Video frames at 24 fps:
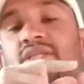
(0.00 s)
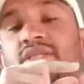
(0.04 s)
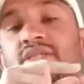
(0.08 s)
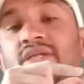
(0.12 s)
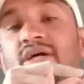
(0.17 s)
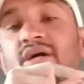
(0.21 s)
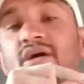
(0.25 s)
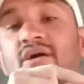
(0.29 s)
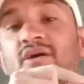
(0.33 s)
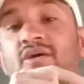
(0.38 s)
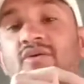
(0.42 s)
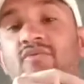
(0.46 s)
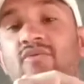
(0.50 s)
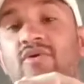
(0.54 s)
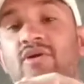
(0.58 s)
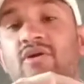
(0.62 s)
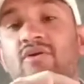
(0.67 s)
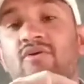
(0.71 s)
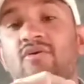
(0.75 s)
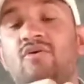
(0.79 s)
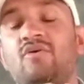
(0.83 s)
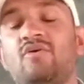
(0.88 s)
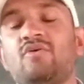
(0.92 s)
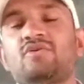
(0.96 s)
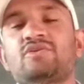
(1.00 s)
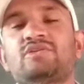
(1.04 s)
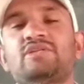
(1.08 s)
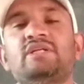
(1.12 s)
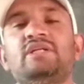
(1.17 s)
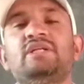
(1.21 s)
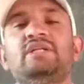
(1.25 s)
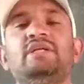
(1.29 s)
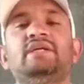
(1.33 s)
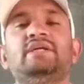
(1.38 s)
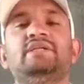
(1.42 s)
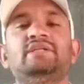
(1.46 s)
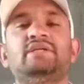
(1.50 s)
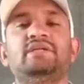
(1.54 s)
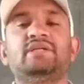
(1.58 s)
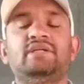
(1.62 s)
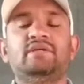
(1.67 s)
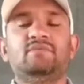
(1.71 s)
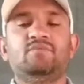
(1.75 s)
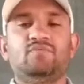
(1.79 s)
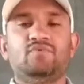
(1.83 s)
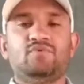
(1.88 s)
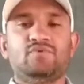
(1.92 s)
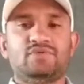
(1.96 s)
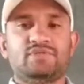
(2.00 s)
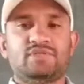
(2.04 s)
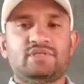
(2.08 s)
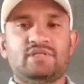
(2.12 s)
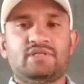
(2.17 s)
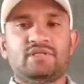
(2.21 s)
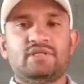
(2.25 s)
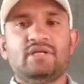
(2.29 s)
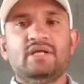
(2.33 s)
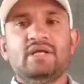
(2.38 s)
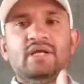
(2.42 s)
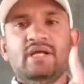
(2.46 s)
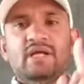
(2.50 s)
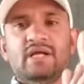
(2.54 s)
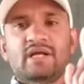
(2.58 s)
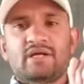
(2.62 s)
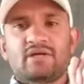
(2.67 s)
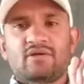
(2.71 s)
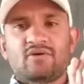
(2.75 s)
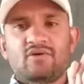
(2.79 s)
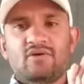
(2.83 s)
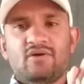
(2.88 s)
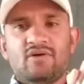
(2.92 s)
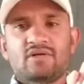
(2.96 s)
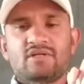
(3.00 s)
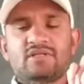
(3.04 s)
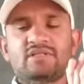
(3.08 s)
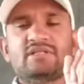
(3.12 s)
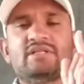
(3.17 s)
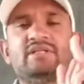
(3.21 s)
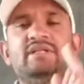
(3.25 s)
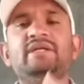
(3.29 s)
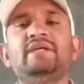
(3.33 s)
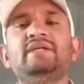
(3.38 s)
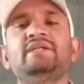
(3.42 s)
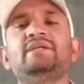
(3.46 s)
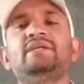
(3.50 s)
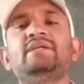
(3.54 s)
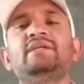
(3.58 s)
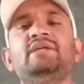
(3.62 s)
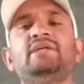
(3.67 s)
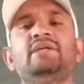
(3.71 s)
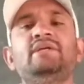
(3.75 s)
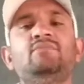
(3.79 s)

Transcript: Third one, oscillatory motion. Translatory